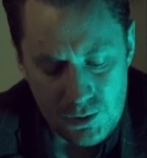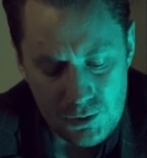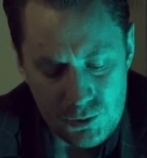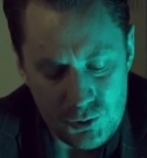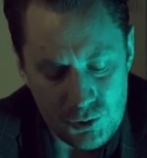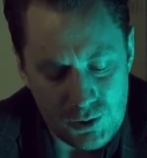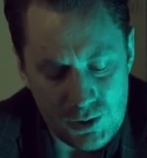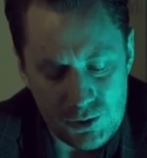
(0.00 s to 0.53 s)
"You
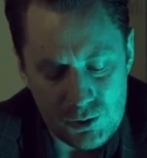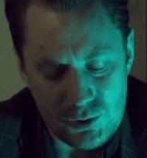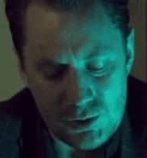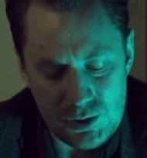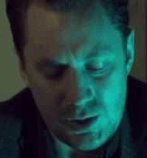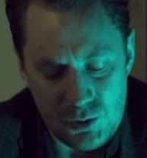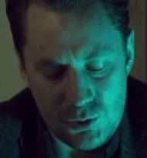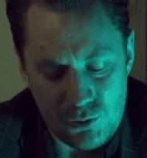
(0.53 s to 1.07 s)
don't need to
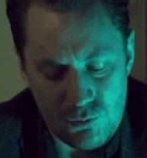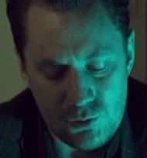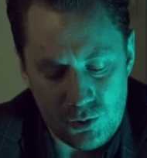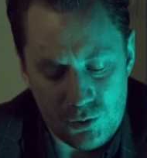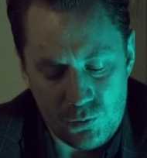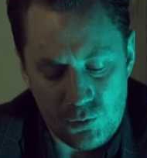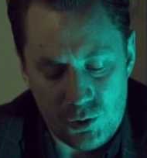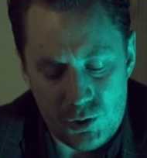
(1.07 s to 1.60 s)
continue if you
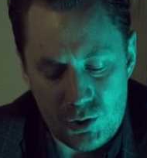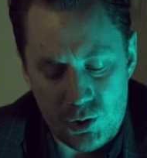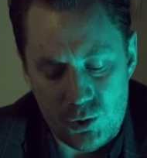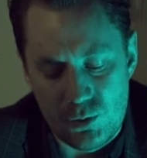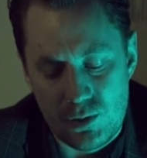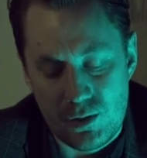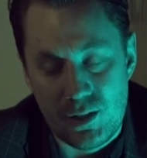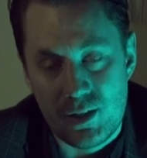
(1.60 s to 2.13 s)
don't want
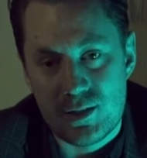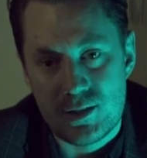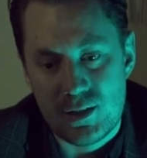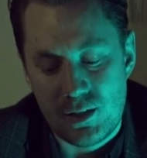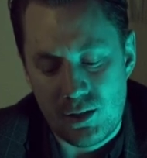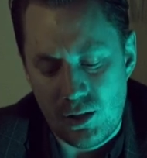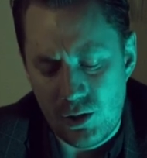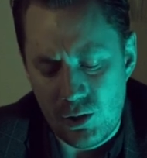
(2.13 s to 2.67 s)
to," I
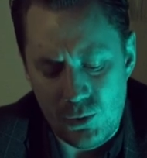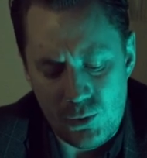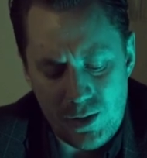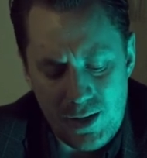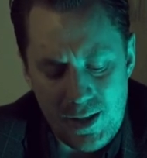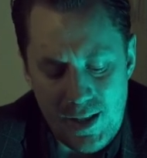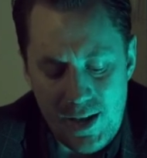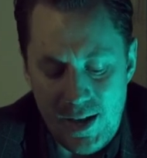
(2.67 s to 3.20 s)
said, although
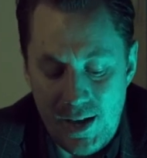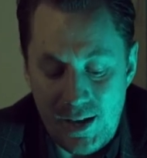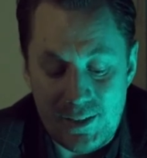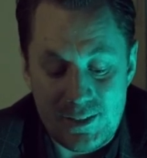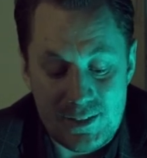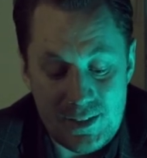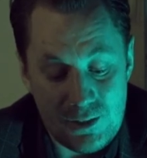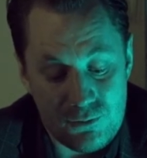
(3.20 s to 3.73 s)
I
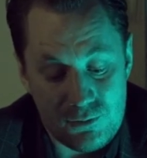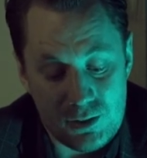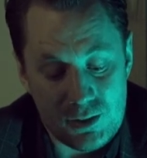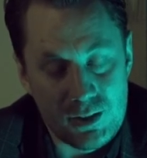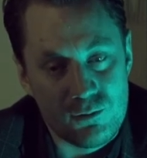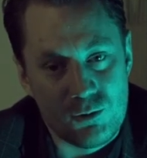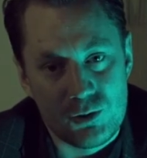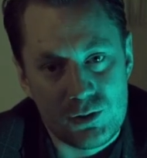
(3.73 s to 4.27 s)

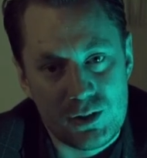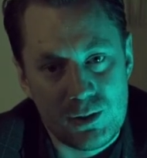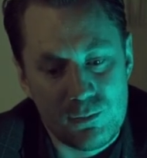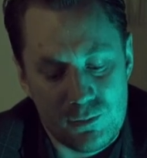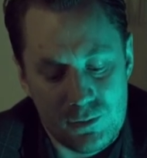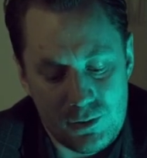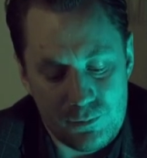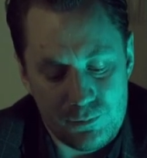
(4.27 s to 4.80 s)
definitely wanted
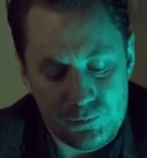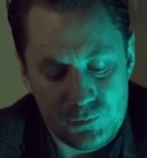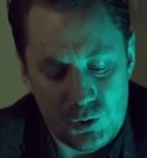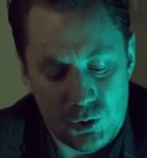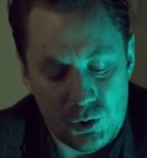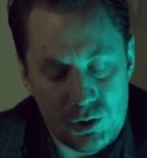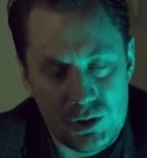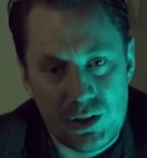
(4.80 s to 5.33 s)
him
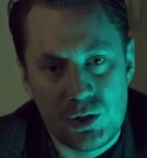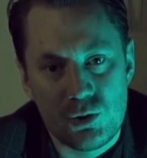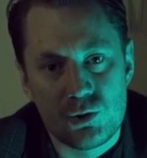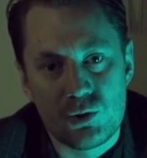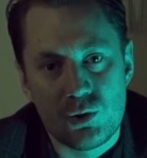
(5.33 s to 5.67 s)
to continue